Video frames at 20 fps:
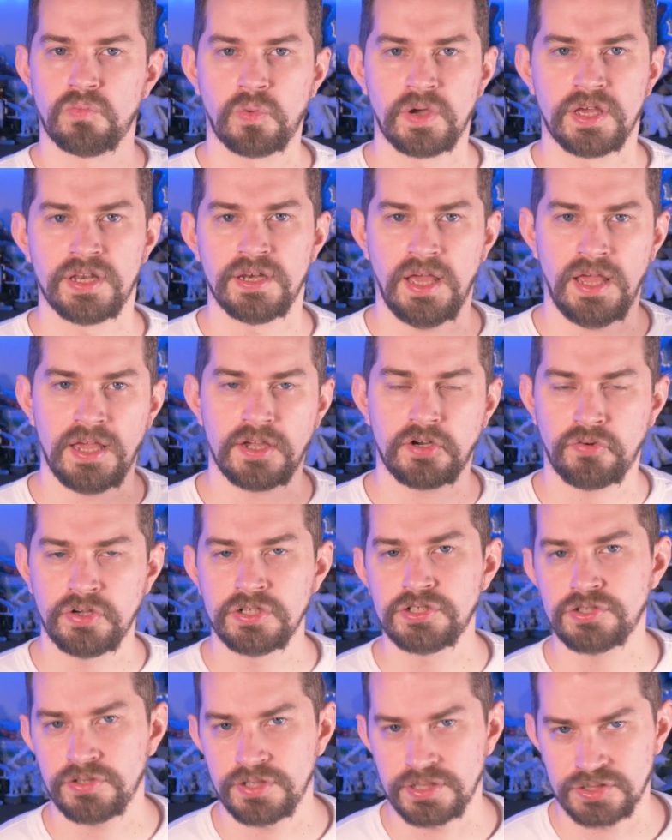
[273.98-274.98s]
When a
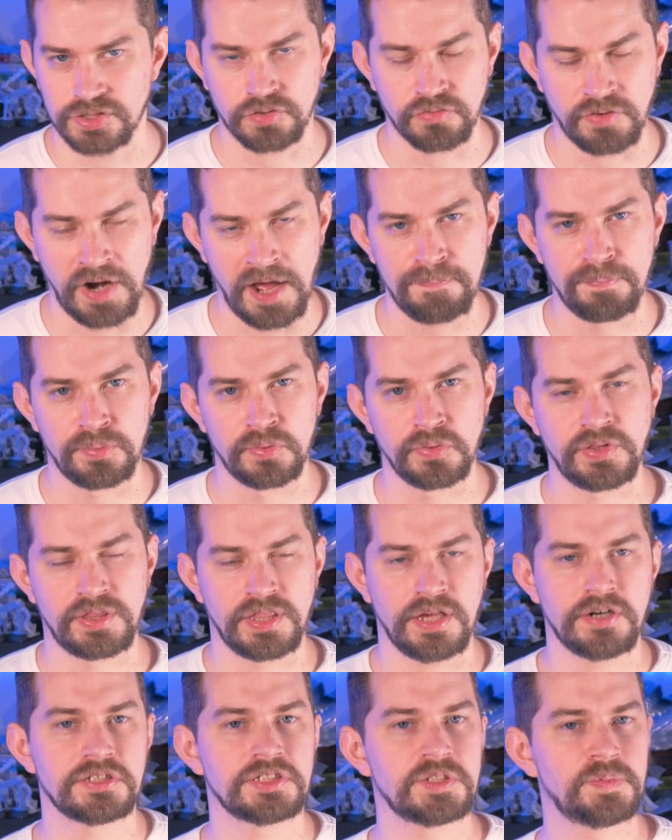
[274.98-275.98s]
creature is grappled,
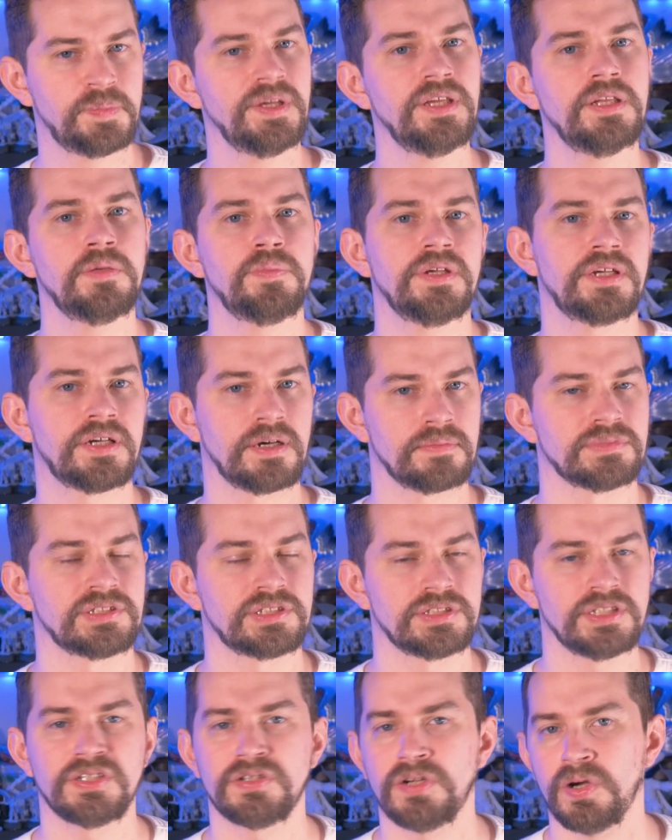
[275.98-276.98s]
their speed becomes
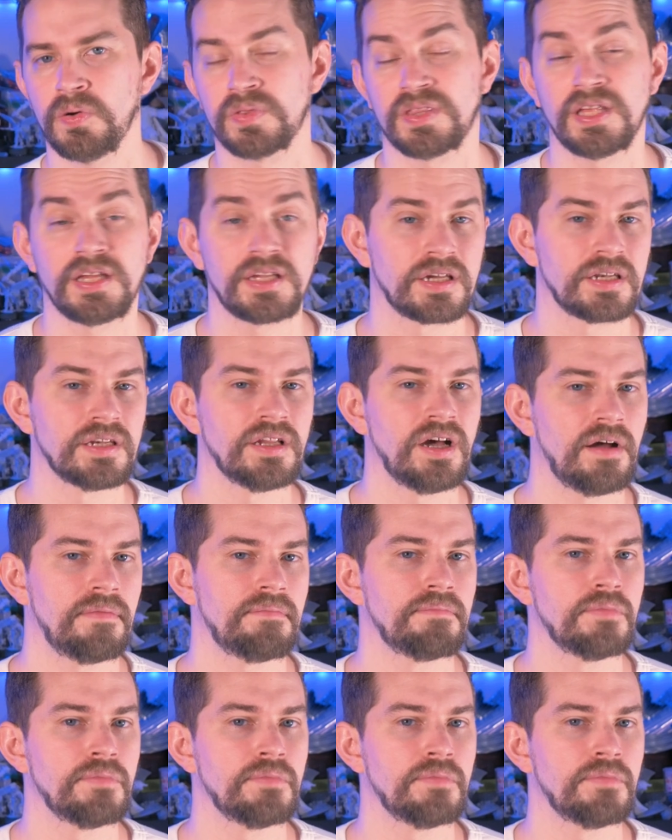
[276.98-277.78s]
0. They cannot